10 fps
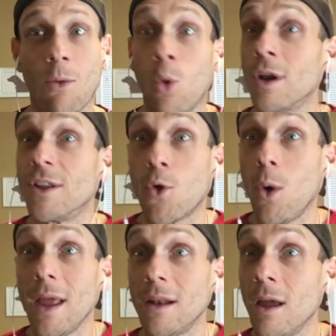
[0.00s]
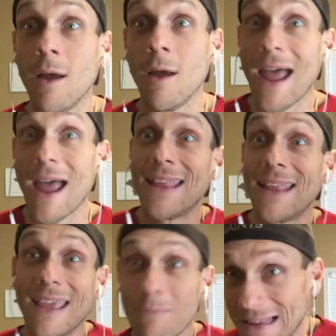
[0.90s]
I wanted to quit, but I had
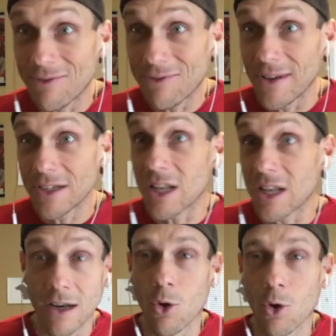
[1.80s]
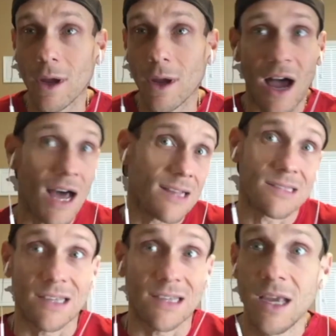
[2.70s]
to get back to the finish line to quit,
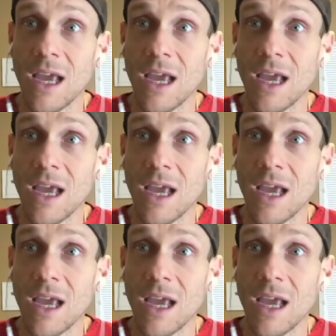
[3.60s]
honestly.